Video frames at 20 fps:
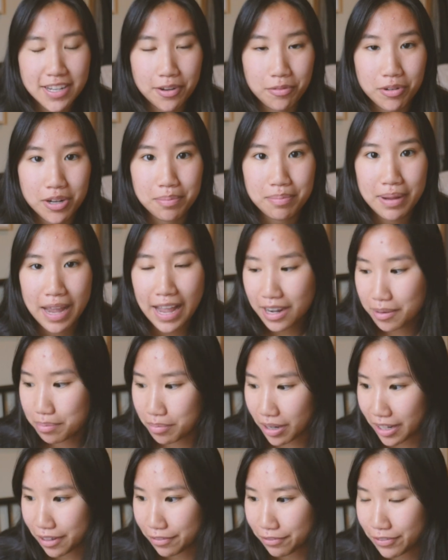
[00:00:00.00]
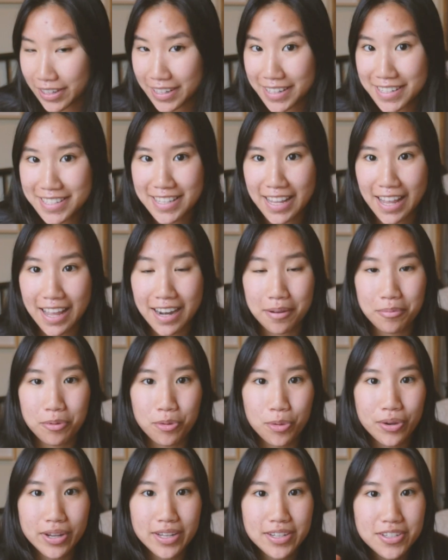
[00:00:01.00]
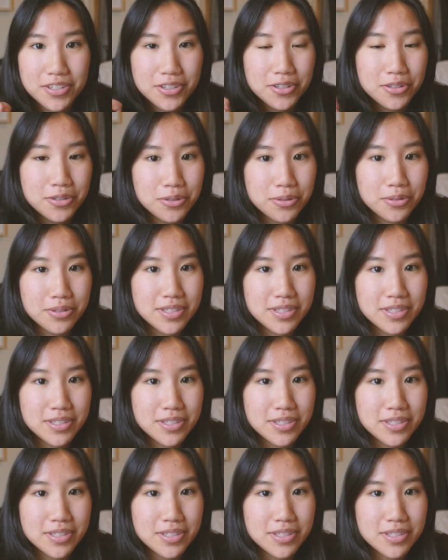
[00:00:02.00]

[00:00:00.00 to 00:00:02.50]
I'm gonna pack breakfast, and I'm going to